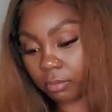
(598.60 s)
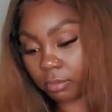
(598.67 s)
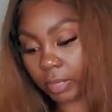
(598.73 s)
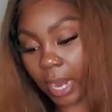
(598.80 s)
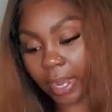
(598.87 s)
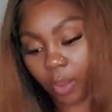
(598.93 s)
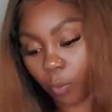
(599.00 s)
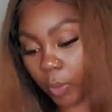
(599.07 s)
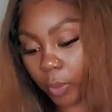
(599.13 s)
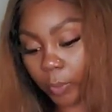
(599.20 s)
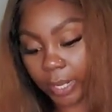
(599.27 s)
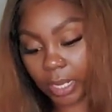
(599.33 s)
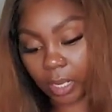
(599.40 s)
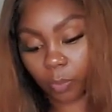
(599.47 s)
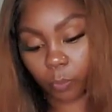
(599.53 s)
that I can wear
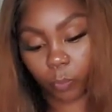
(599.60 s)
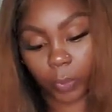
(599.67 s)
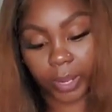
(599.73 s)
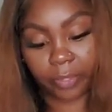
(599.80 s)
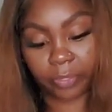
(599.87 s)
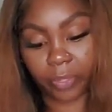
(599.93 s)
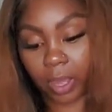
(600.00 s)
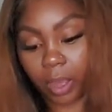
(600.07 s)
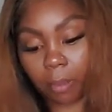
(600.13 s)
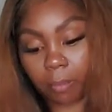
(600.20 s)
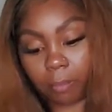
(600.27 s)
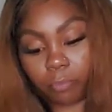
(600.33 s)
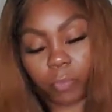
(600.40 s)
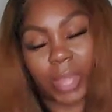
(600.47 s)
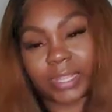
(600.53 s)
with
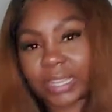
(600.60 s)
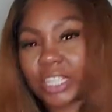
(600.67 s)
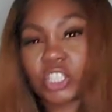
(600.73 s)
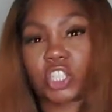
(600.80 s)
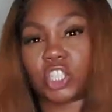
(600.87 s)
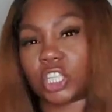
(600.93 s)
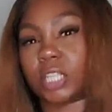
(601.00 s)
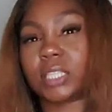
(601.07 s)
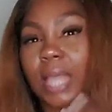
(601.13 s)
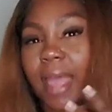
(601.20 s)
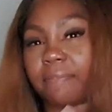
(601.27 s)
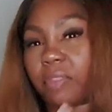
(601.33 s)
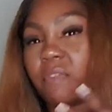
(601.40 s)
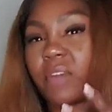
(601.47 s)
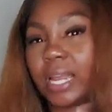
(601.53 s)
with like that's just I
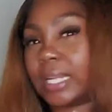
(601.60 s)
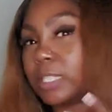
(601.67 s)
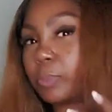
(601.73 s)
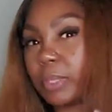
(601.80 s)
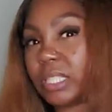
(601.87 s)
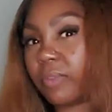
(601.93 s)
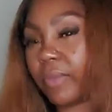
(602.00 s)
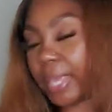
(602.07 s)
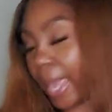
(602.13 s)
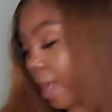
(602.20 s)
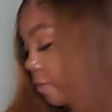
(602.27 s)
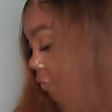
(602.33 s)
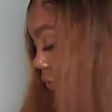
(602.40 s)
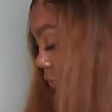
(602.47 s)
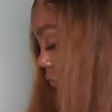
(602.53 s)
have to find a specific
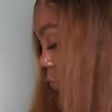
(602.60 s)
outfit